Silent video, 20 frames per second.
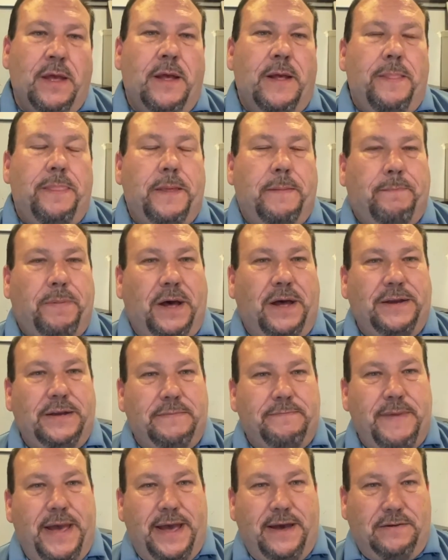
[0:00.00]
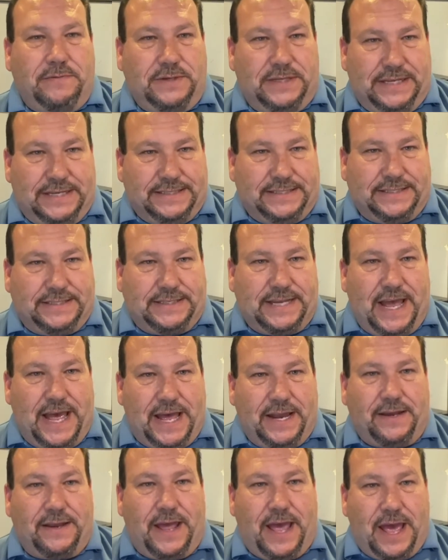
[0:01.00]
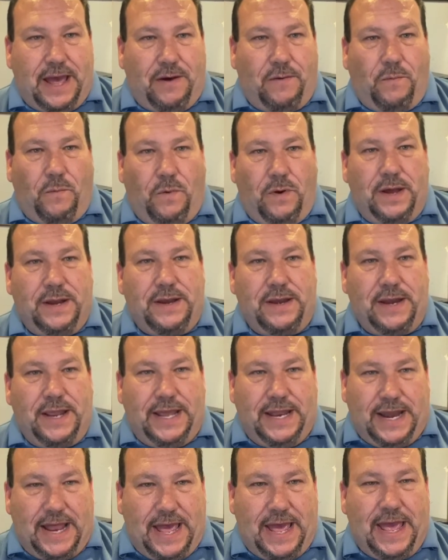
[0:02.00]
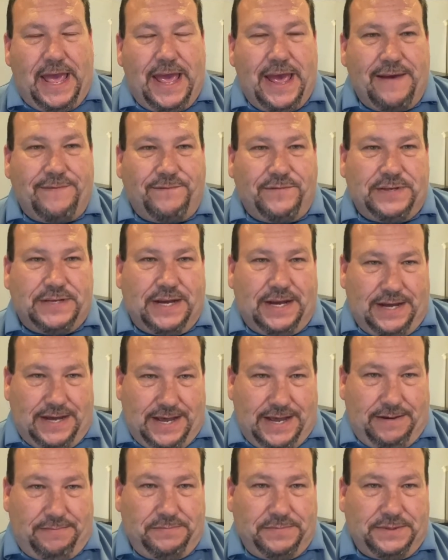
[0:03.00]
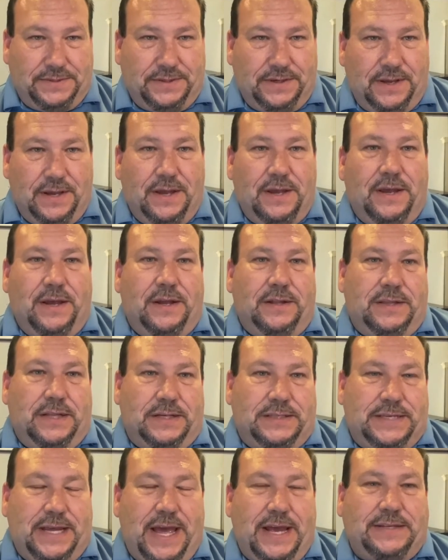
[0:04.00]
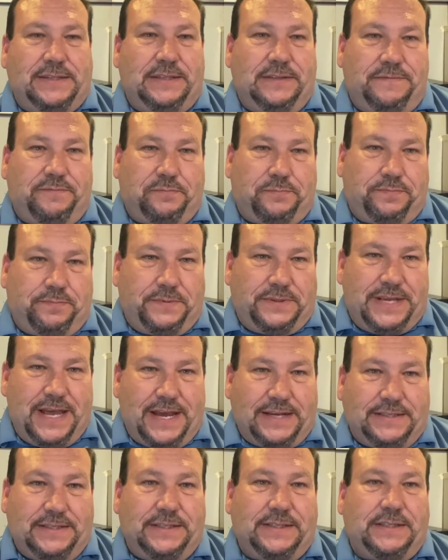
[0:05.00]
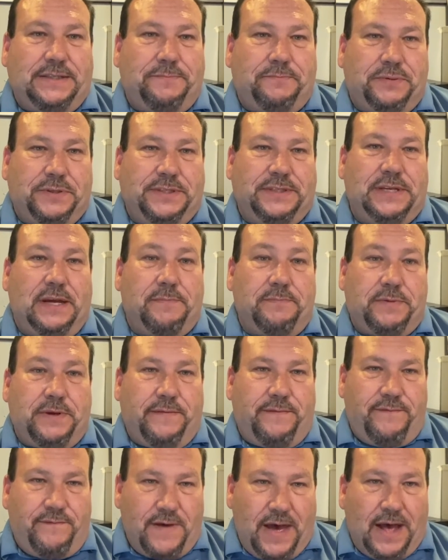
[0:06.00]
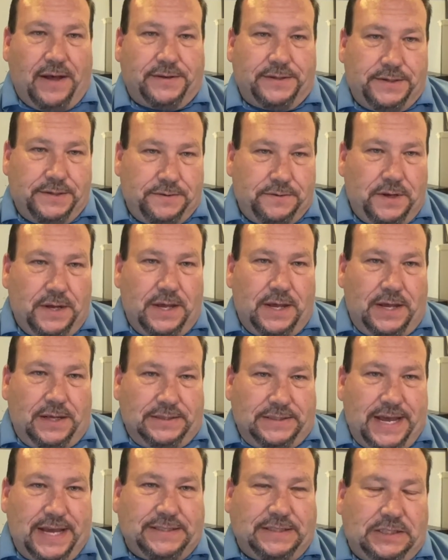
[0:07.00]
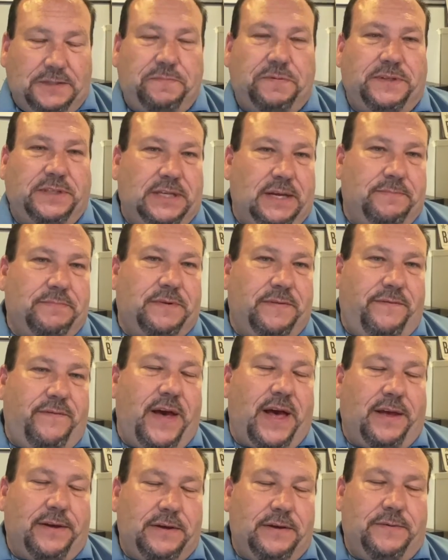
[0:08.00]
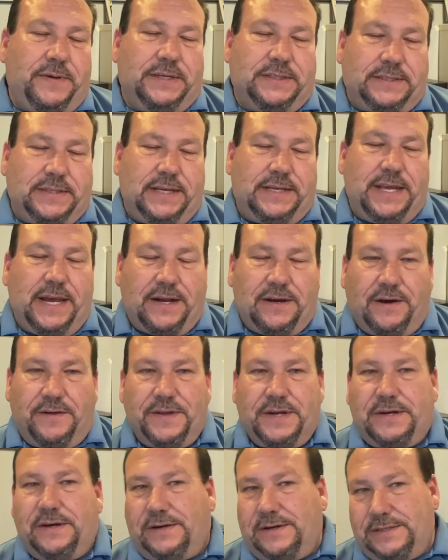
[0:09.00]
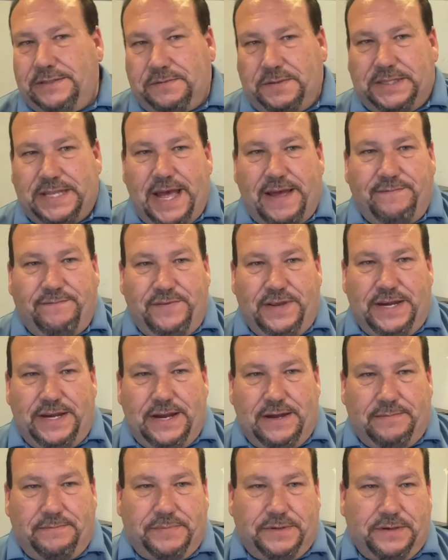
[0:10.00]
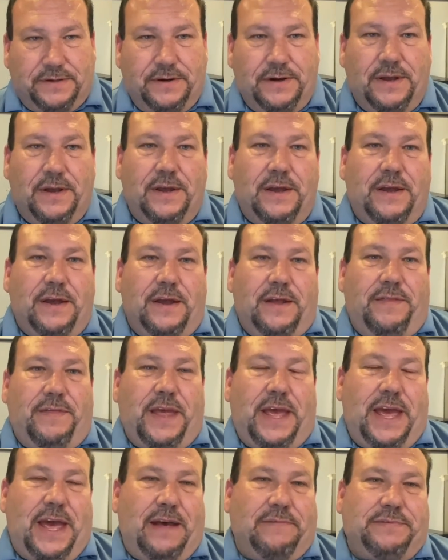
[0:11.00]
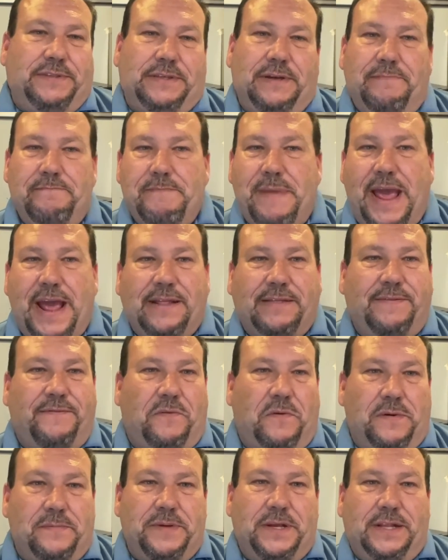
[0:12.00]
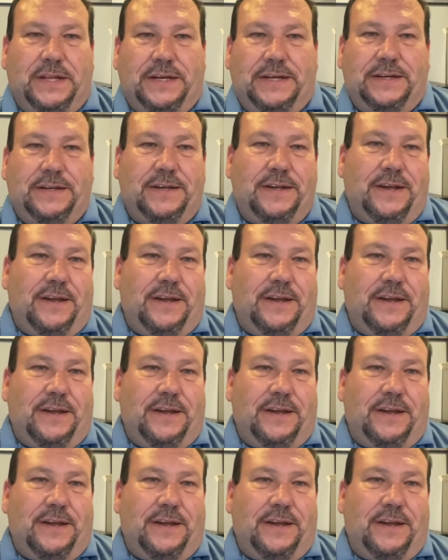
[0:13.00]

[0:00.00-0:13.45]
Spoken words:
The bond amount is set at 1.5 times the Texas presumptive value. Texas presumptive value is they take all the cars with that VIN number, they have some math formula